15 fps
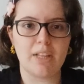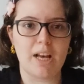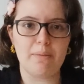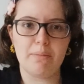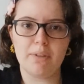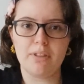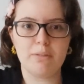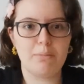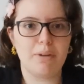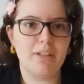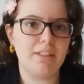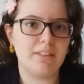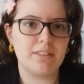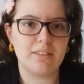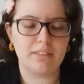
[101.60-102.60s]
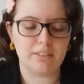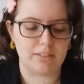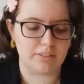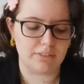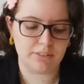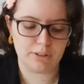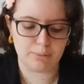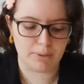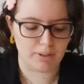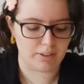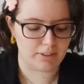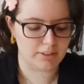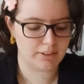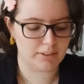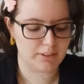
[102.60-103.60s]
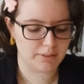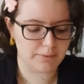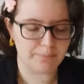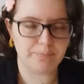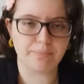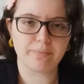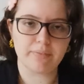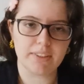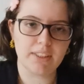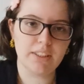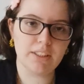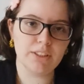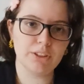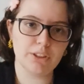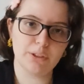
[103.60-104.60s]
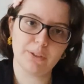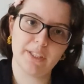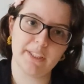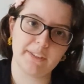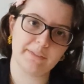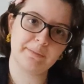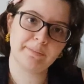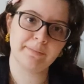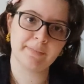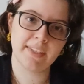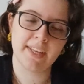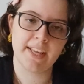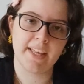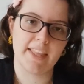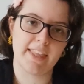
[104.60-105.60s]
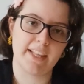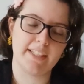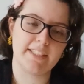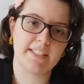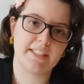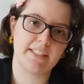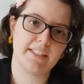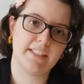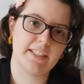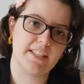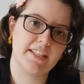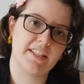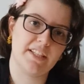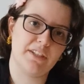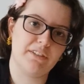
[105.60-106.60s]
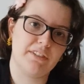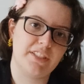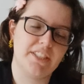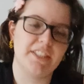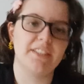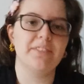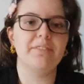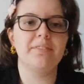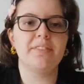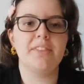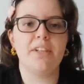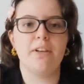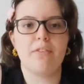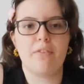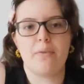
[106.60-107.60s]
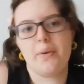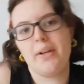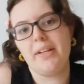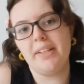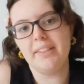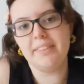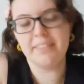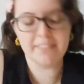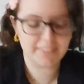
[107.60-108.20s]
happened by itself, to be honest. So yeah, that's the origin of 3.